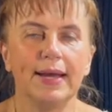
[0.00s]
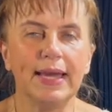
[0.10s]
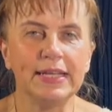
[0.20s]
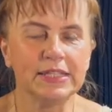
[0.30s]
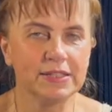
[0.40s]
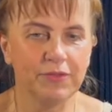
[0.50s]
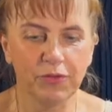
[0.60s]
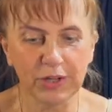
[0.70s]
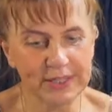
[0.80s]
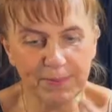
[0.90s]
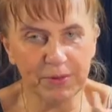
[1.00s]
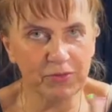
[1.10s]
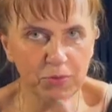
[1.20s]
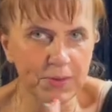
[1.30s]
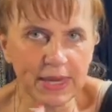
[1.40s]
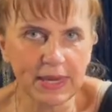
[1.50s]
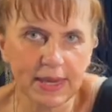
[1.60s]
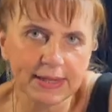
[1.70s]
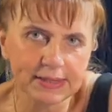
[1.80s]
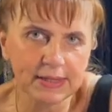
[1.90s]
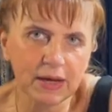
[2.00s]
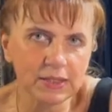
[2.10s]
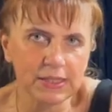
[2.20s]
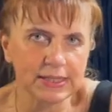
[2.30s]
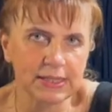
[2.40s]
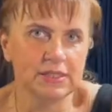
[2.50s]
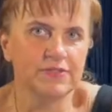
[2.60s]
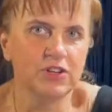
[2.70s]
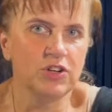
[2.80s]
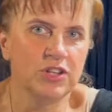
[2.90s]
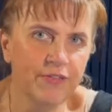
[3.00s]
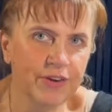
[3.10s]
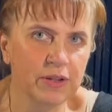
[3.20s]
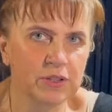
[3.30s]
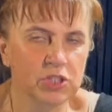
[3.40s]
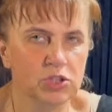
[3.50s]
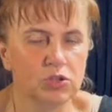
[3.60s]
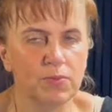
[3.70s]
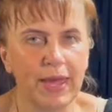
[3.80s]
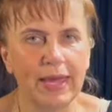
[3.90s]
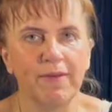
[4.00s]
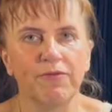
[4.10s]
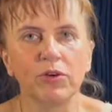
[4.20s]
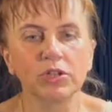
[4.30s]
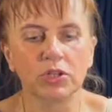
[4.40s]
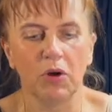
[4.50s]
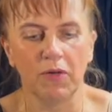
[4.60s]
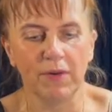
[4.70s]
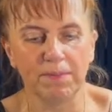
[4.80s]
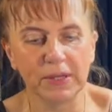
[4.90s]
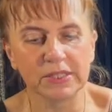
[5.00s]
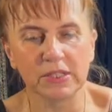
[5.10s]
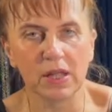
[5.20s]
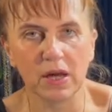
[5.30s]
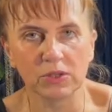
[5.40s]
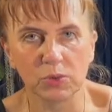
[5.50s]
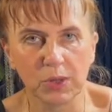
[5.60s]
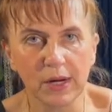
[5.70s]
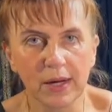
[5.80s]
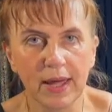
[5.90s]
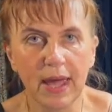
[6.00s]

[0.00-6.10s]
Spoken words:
It's, for example, for me as an artist, it's very difficult to make a photo of a pastel artwork